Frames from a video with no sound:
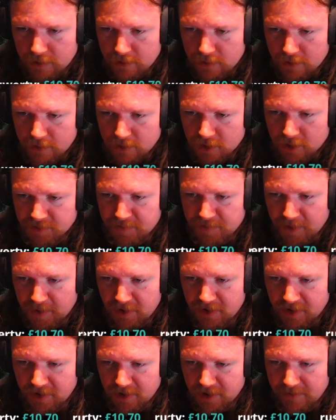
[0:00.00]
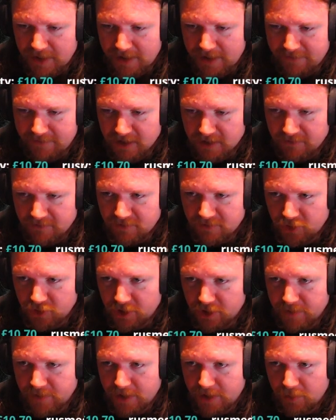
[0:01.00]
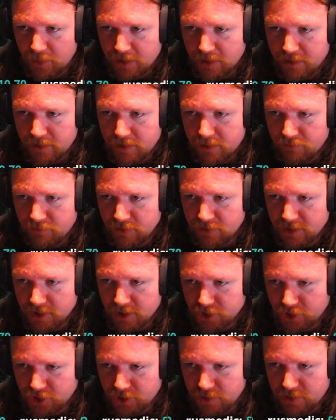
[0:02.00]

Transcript: Because both of them have the infantry combat width reduction.